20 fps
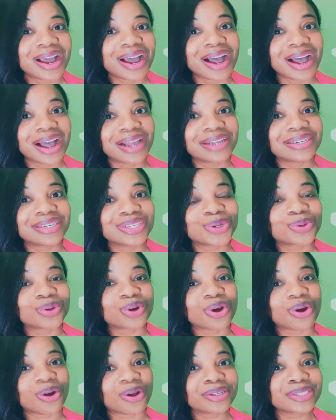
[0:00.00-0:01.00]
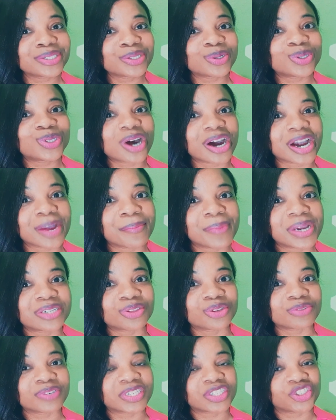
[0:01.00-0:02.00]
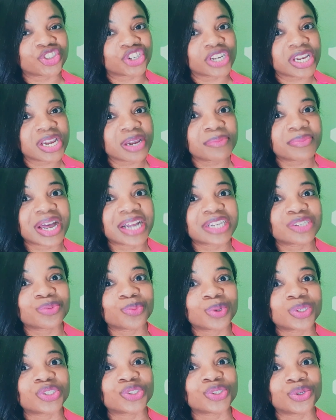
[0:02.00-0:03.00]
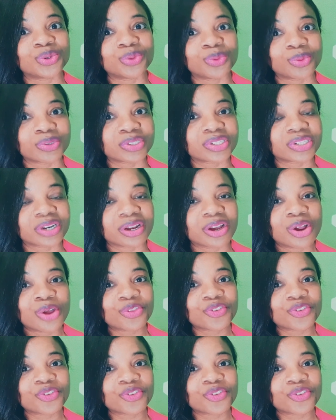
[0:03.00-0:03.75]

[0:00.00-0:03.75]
and you could also document the regime that was used